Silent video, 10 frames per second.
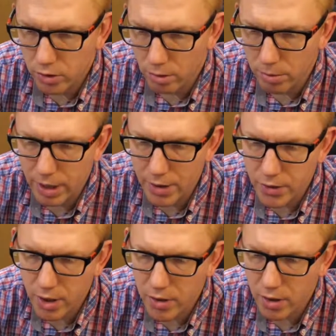Tom
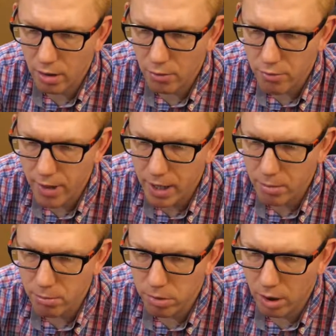Clancy's
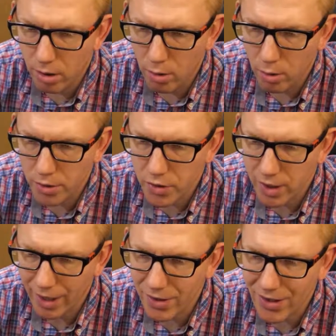Rainbow
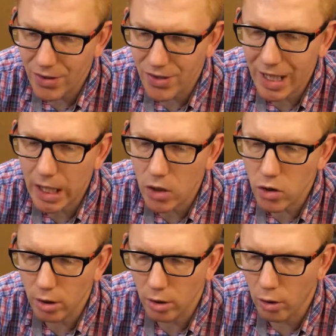Six
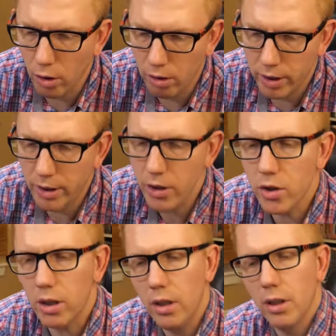Siege Gold
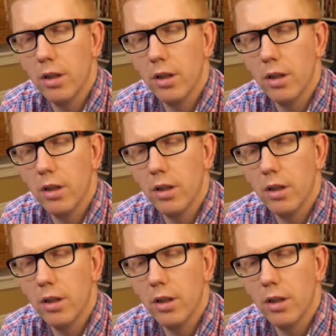Edition.